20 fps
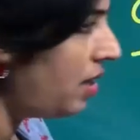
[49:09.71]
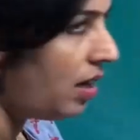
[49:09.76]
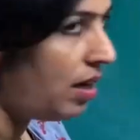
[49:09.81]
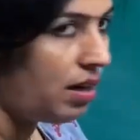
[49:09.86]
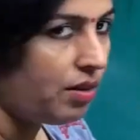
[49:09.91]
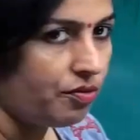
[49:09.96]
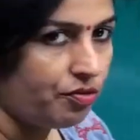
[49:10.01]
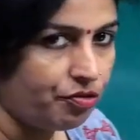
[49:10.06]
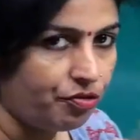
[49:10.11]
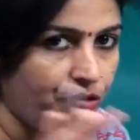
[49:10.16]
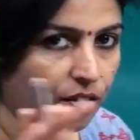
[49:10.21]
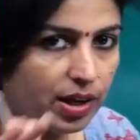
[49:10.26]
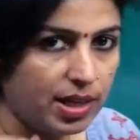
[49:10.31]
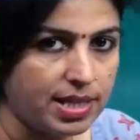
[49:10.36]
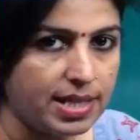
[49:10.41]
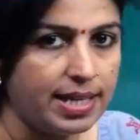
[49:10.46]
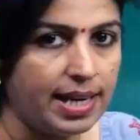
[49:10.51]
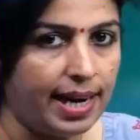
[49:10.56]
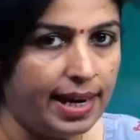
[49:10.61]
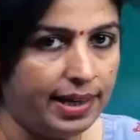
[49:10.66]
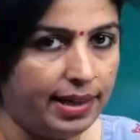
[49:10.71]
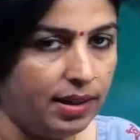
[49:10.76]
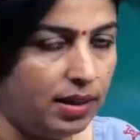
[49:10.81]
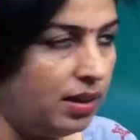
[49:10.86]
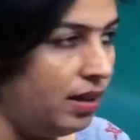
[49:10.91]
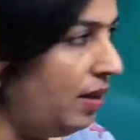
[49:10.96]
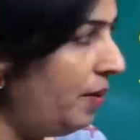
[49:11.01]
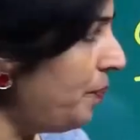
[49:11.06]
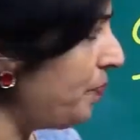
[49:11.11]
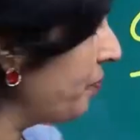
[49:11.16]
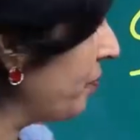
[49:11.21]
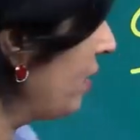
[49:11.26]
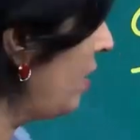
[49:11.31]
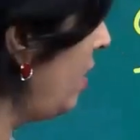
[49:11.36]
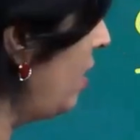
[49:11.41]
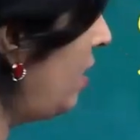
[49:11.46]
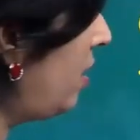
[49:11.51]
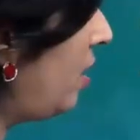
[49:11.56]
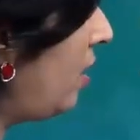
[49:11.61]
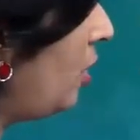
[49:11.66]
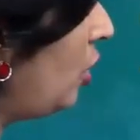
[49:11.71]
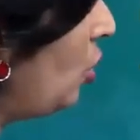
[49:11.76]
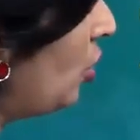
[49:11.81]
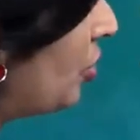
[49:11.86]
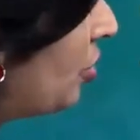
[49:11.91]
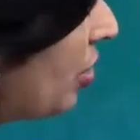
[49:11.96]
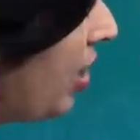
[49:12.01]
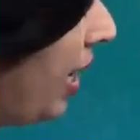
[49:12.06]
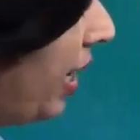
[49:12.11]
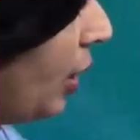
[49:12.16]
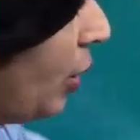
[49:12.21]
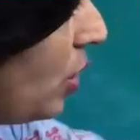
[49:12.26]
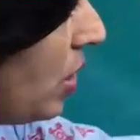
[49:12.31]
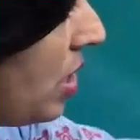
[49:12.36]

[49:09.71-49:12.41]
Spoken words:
the first letter, you try to